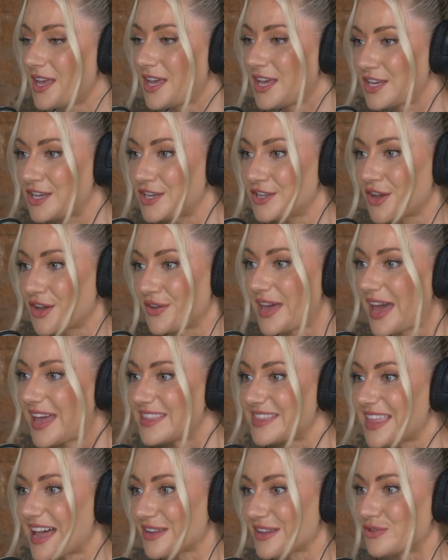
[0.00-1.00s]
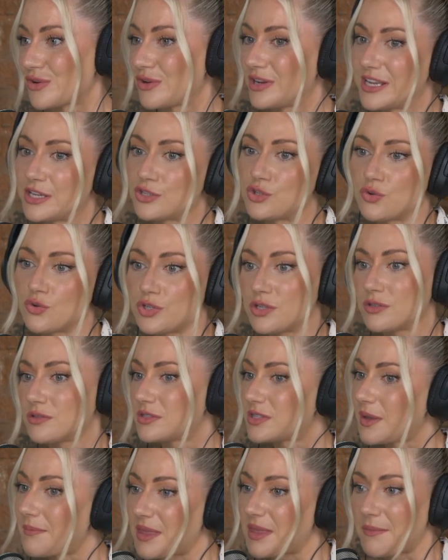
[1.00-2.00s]
gain that knowledge, or
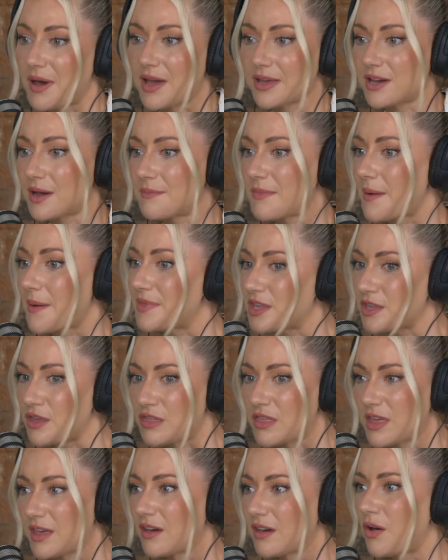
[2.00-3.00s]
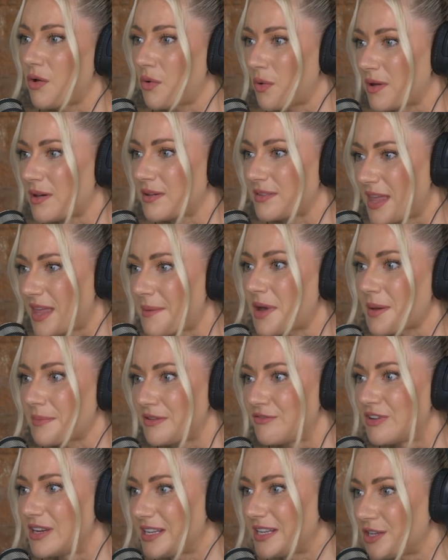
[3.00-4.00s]
something might come up that you think, oh, that might be
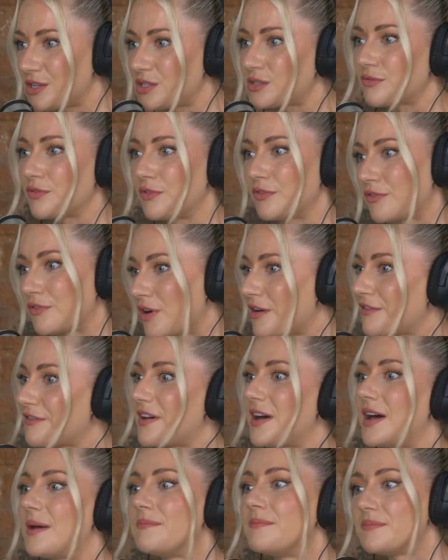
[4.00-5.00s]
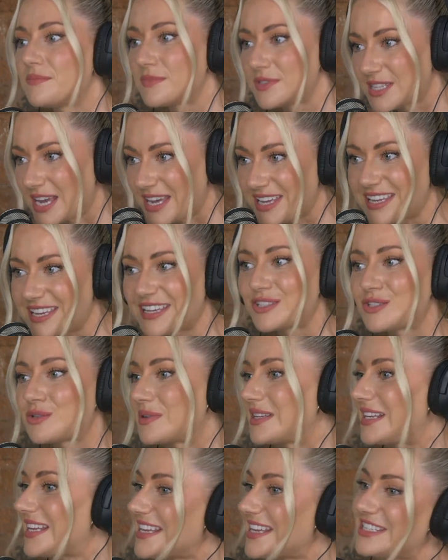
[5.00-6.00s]
really useful for our firm. Take it to a
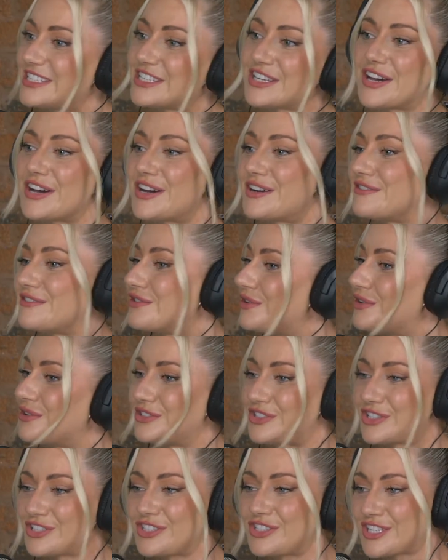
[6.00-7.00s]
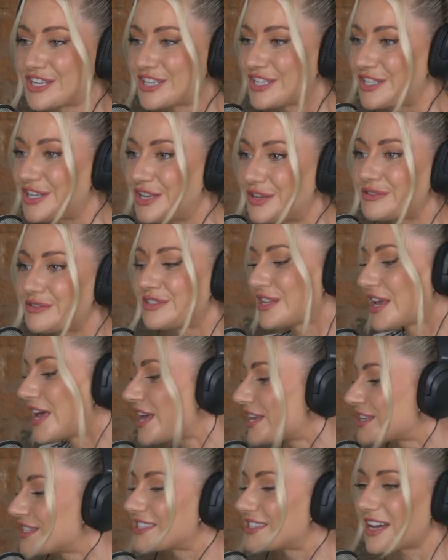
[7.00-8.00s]
leader, or just
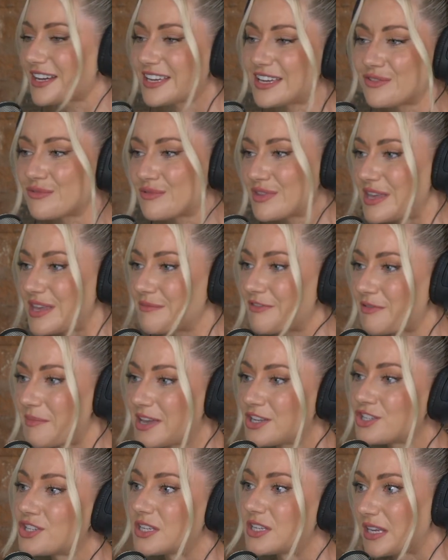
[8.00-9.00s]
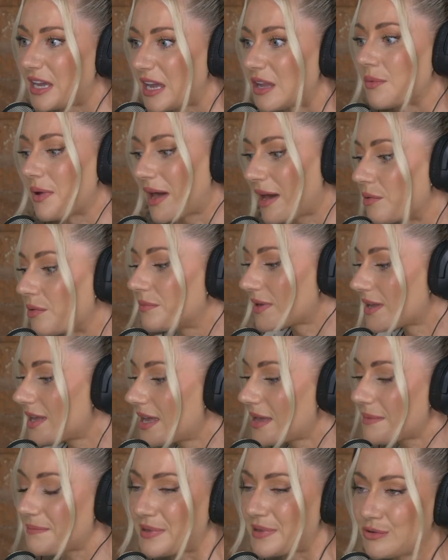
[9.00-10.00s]
suck in all the information, and again, it will help
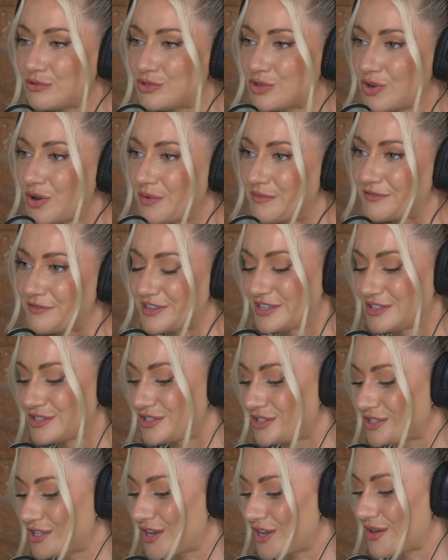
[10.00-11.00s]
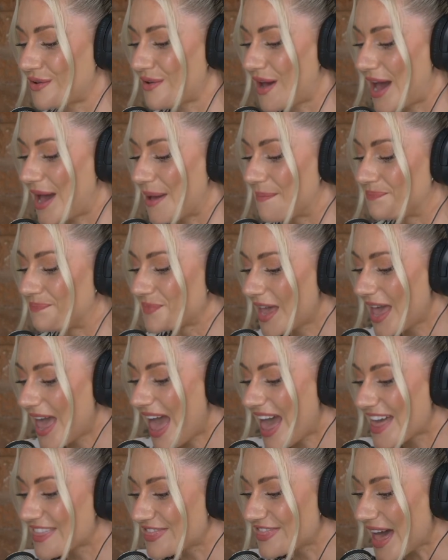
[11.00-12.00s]
build your confidence too.
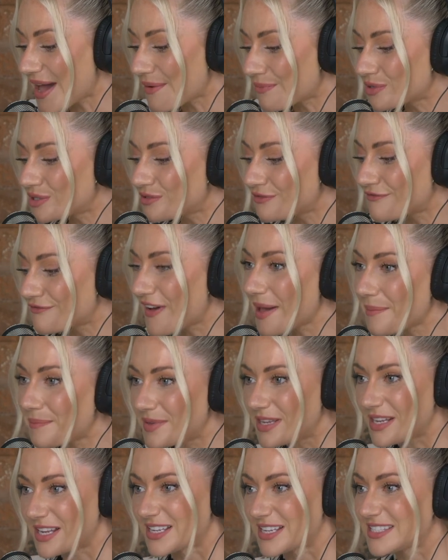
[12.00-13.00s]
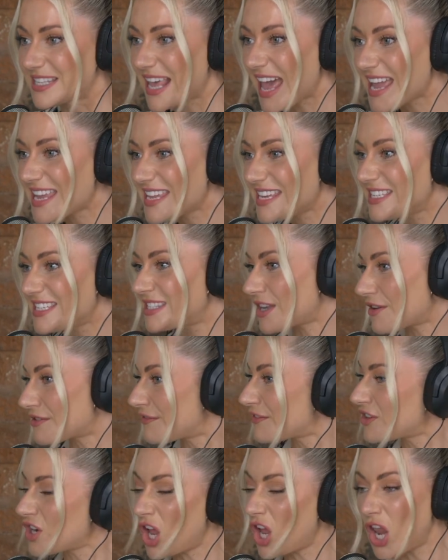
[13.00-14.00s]
That was fabulous. Any
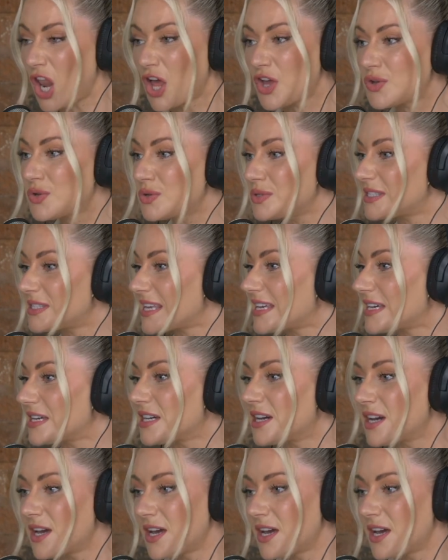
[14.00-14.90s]
closing